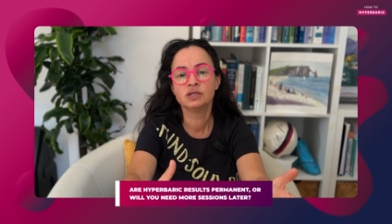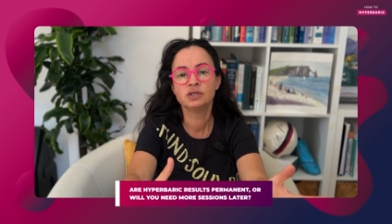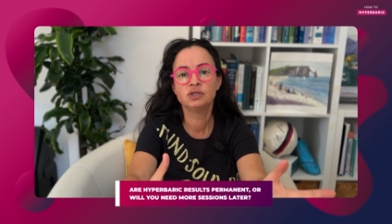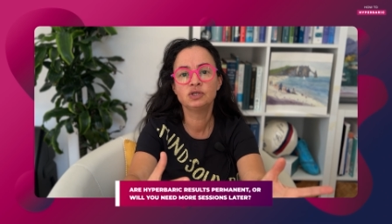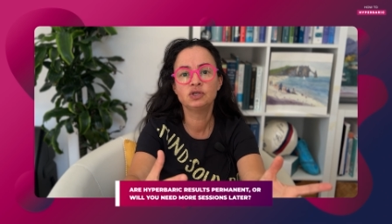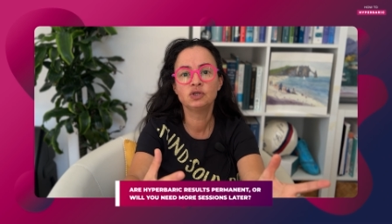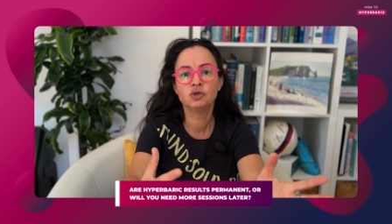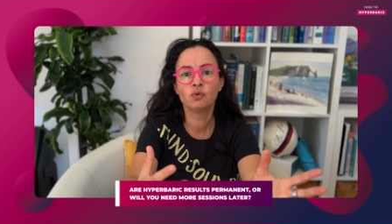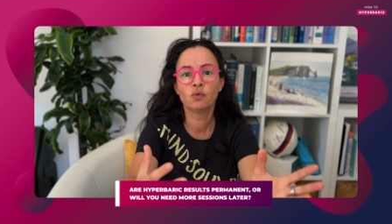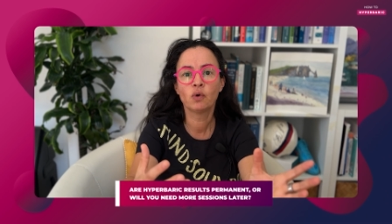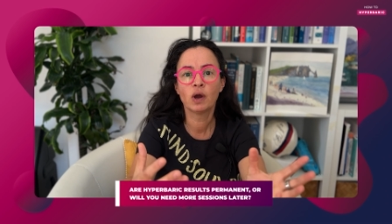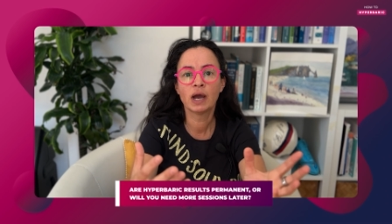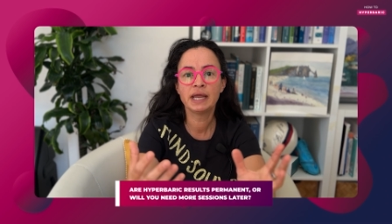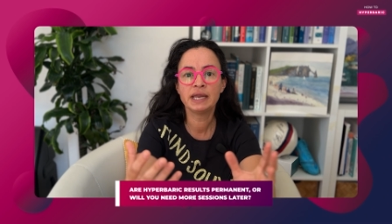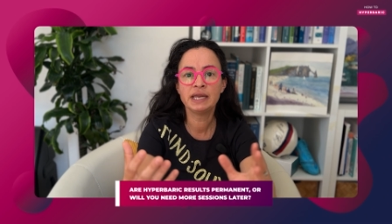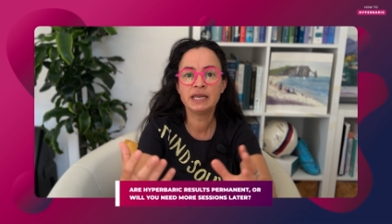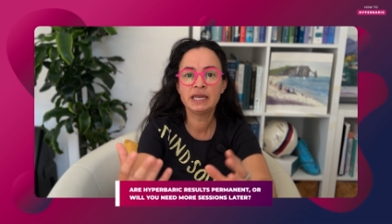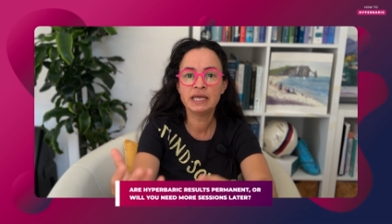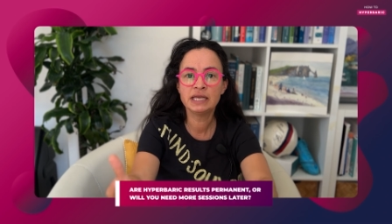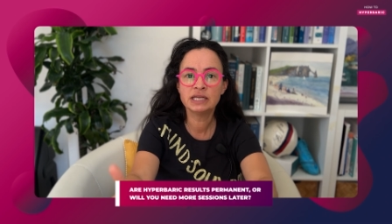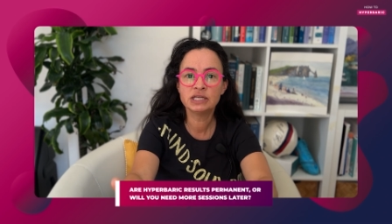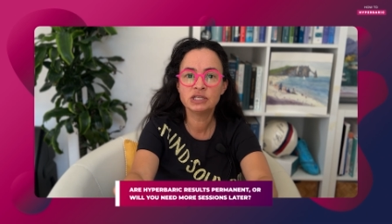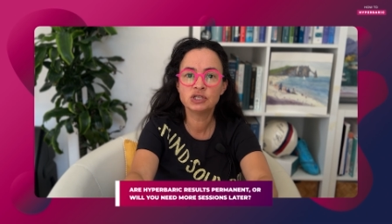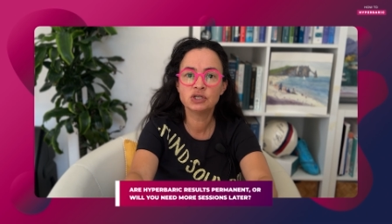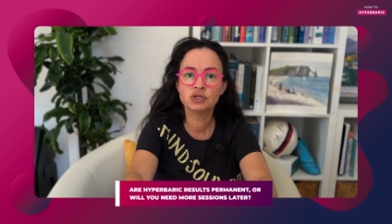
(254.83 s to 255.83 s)
do I
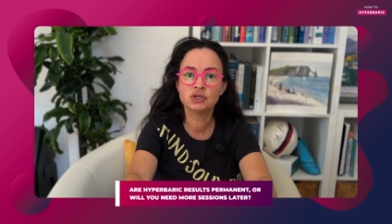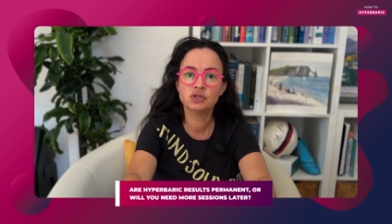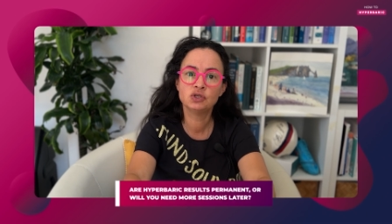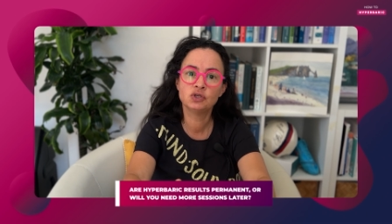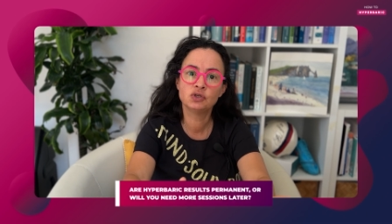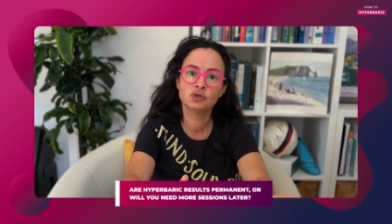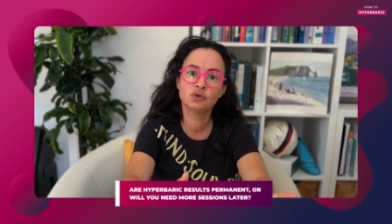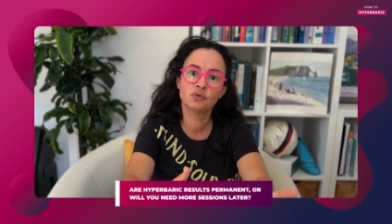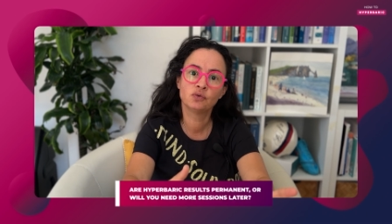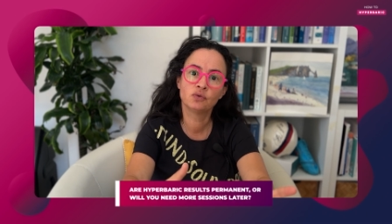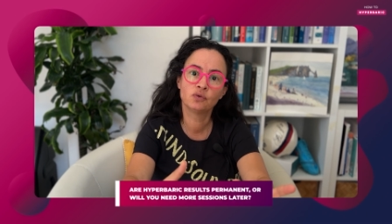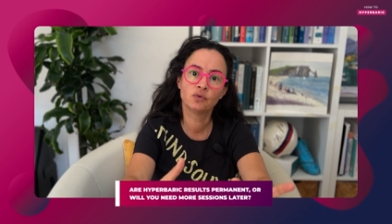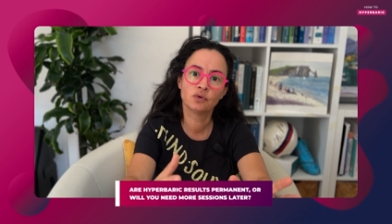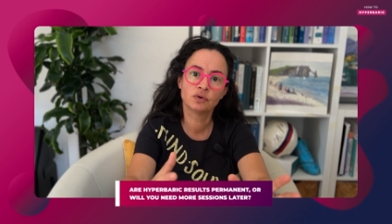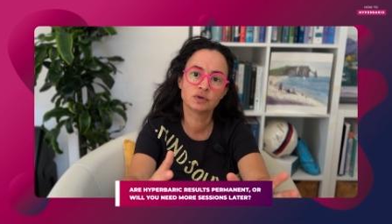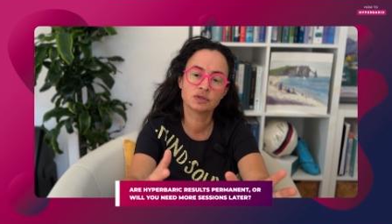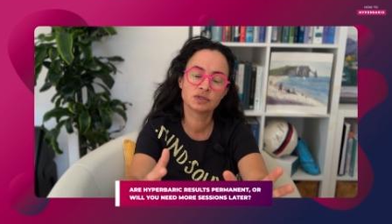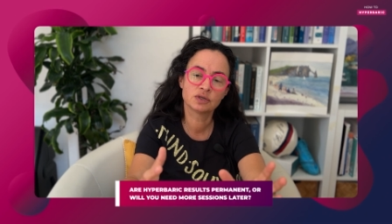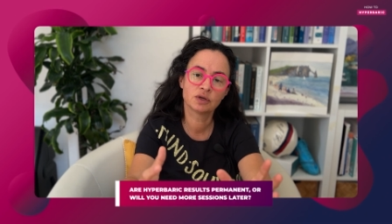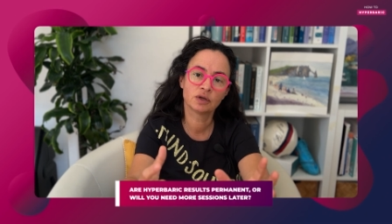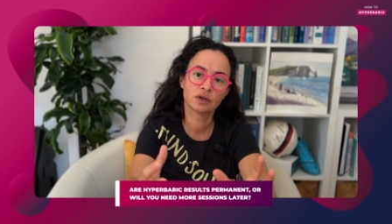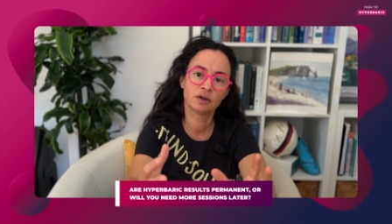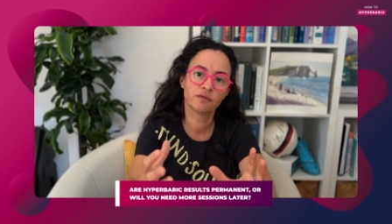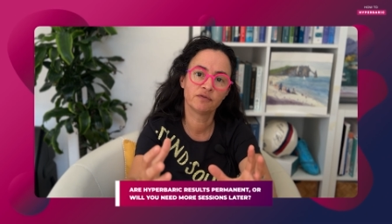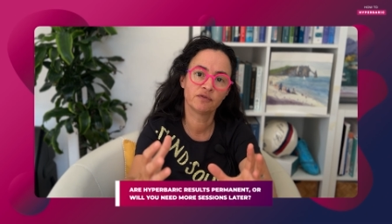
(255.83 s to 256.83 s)
need to do
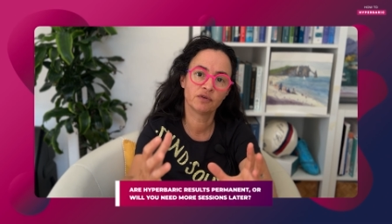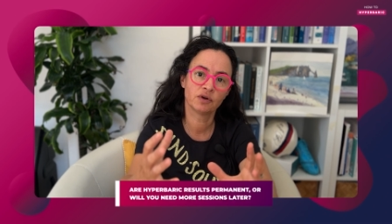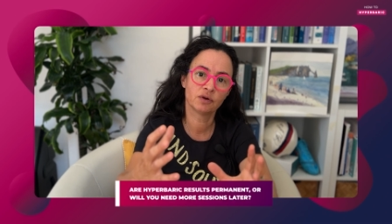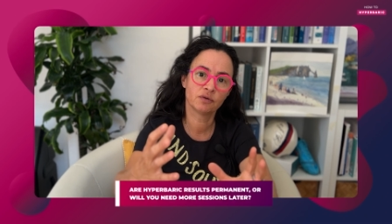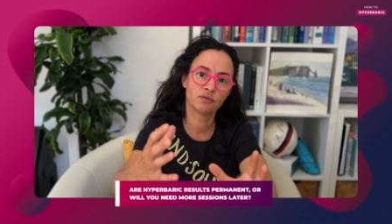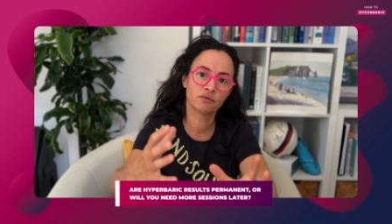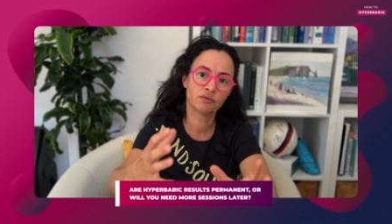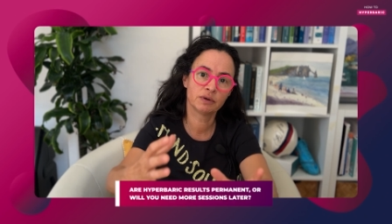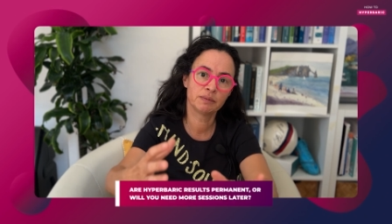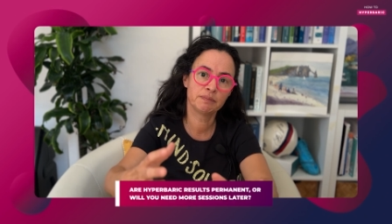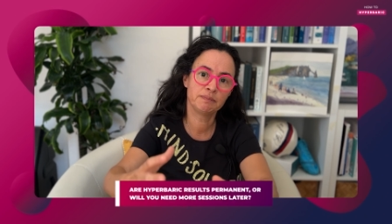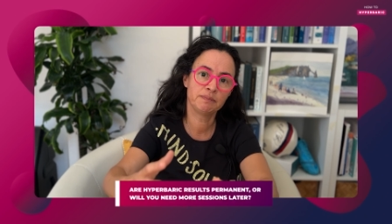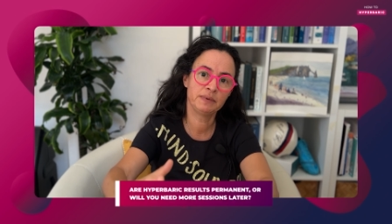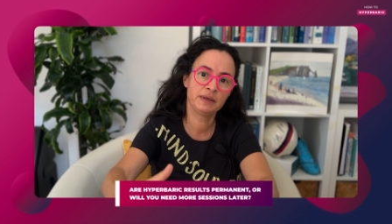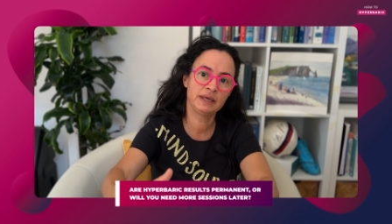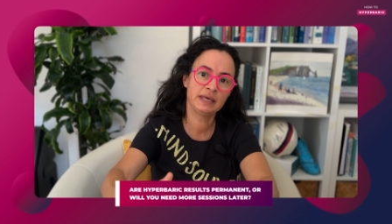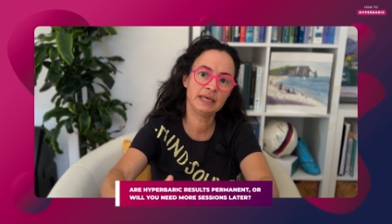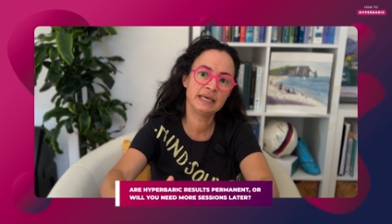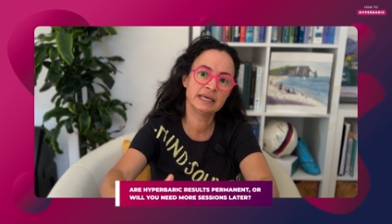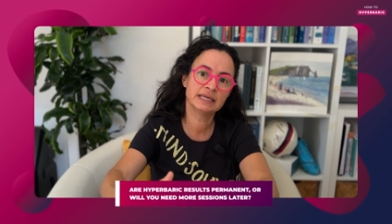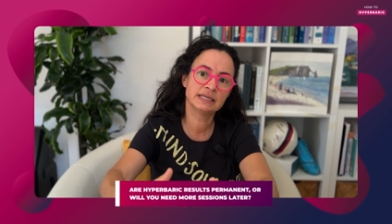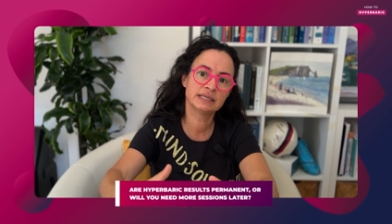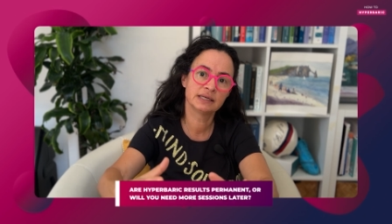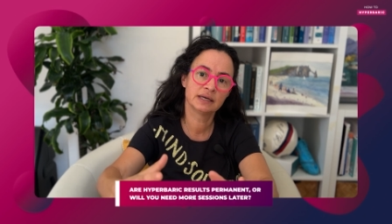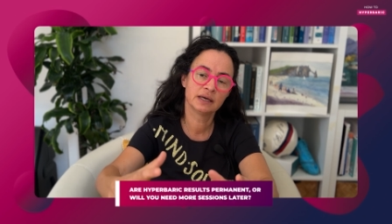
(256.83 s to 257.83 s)
sort of
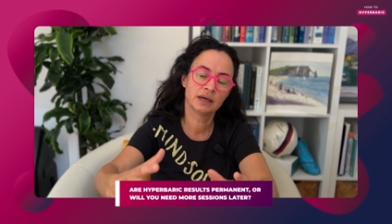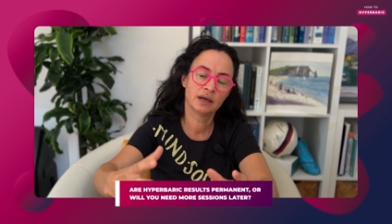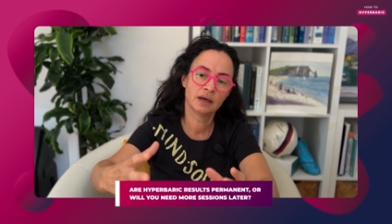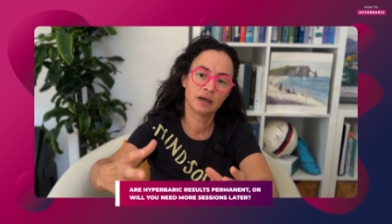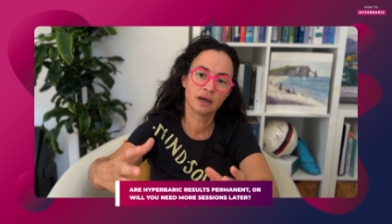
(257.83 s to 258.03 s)
repeat